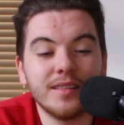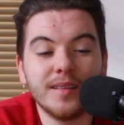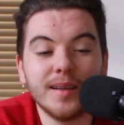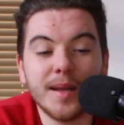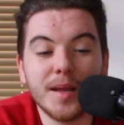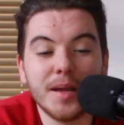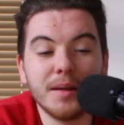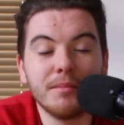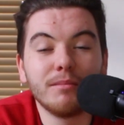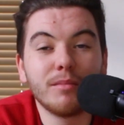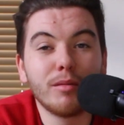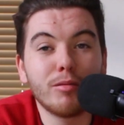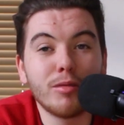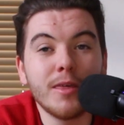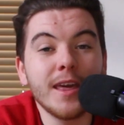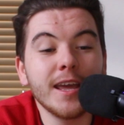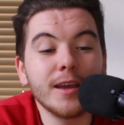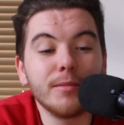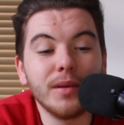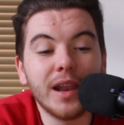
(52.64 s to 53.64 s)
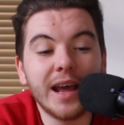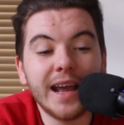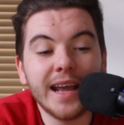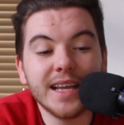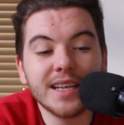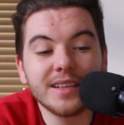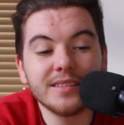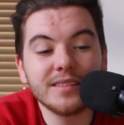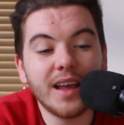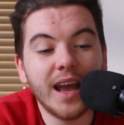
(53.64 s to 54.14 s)
The thick
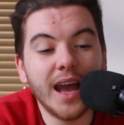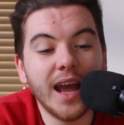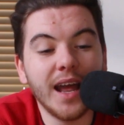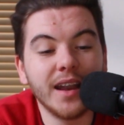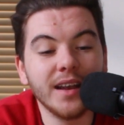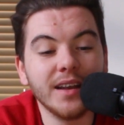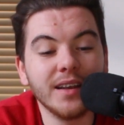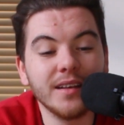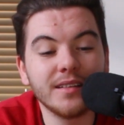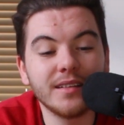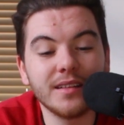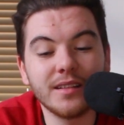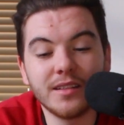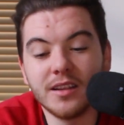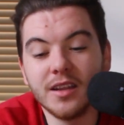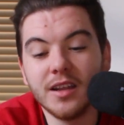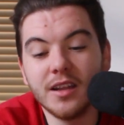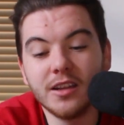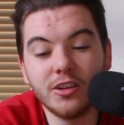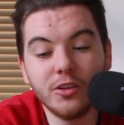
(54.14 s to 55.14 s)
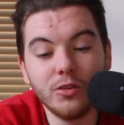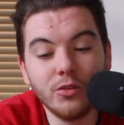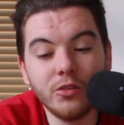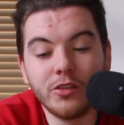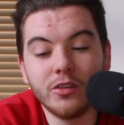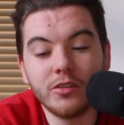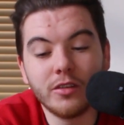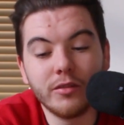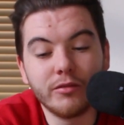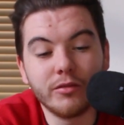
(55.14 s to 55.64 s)
blacks and the
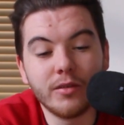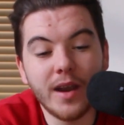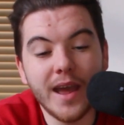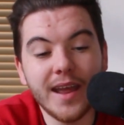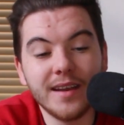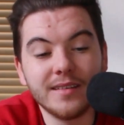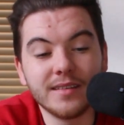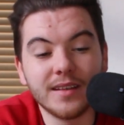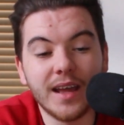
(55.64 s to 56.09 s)
uses of red